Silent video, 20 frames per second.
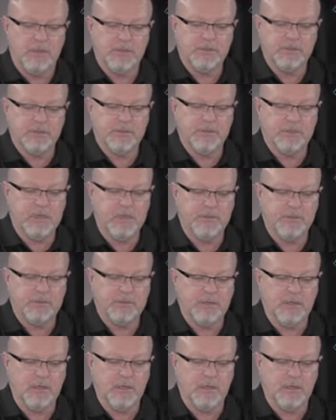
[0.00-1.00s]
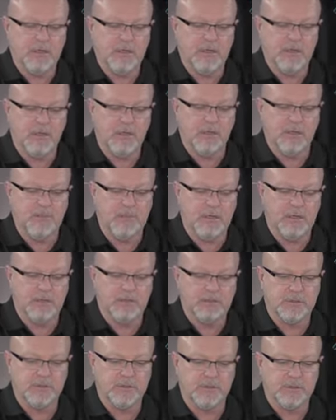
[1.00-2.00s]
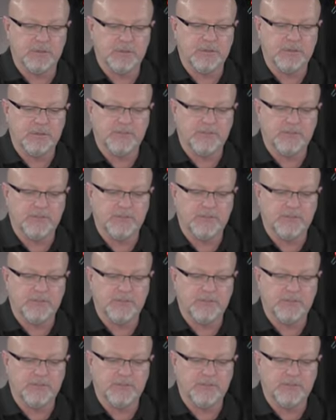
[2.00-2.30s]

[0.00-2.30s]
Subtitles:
just keep attending here at megachurch,